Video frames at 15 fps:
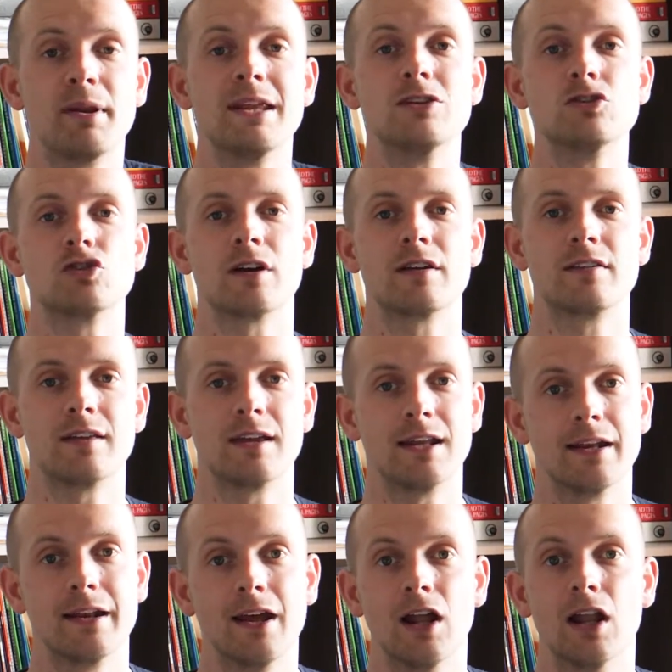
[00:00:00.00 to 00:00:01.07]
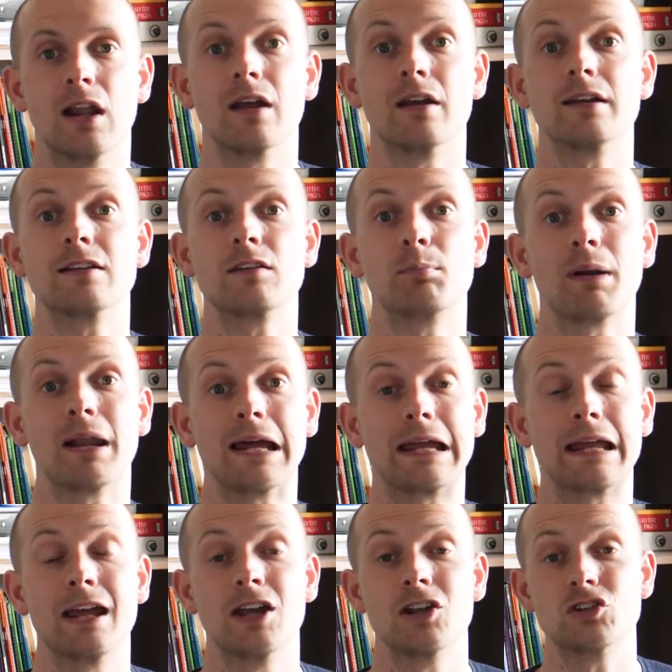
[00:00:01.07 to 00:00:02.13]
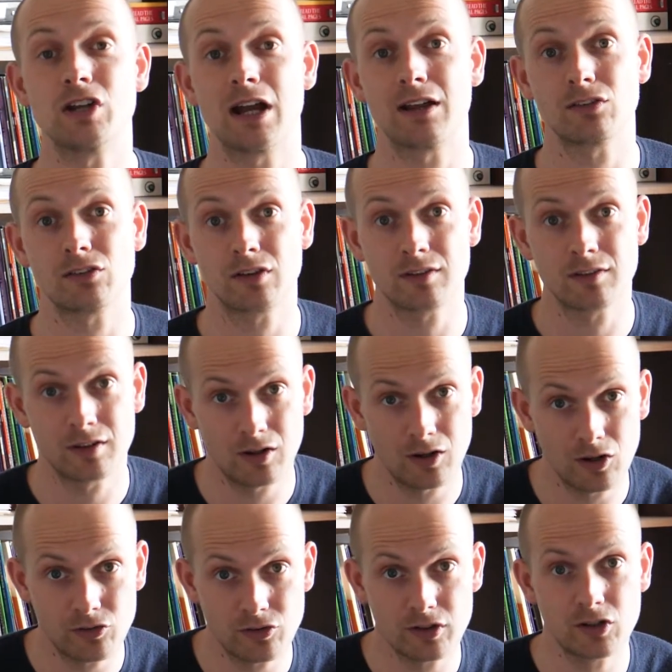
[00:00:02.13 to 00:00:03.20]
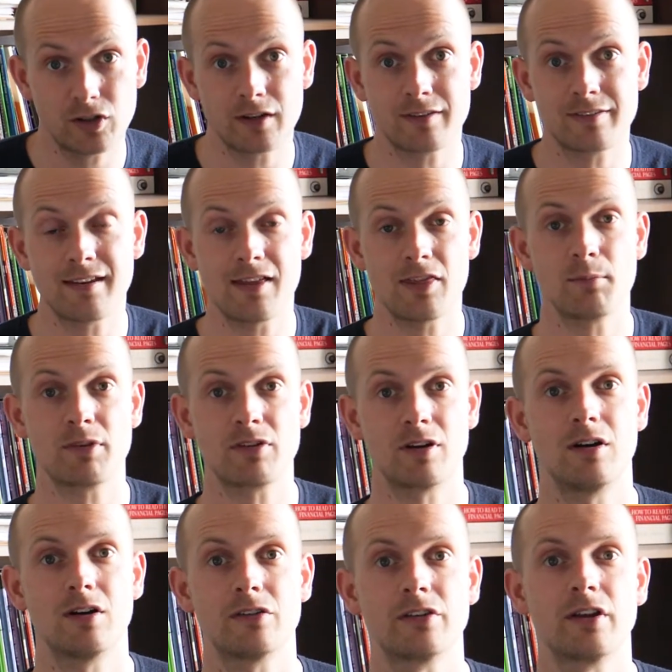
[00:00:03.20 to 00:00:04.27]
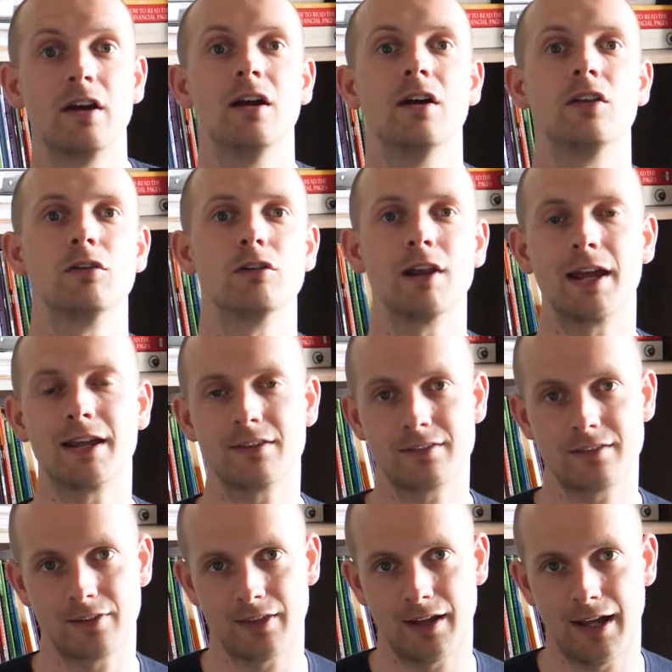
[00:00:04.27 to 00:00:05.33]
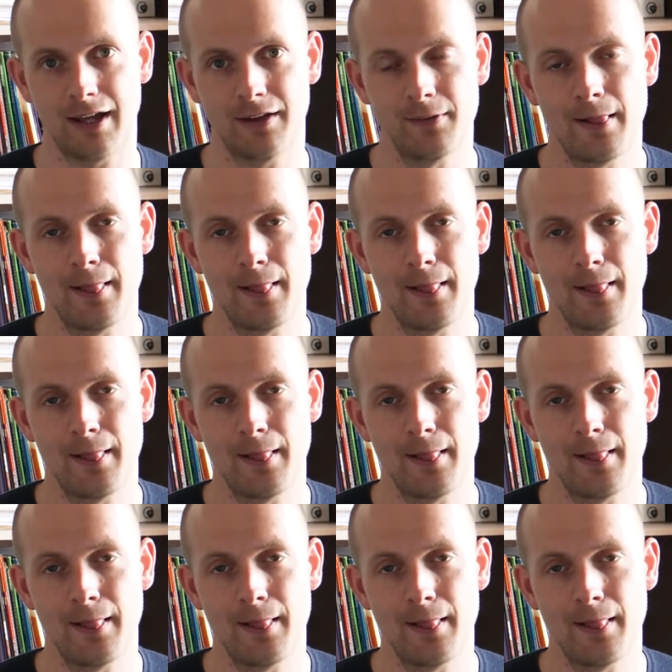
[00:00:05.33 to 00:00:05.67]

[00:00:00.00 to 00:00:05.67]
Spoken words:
an interest in learning to play jazz guitar. So you're going to set them a task that relates to that.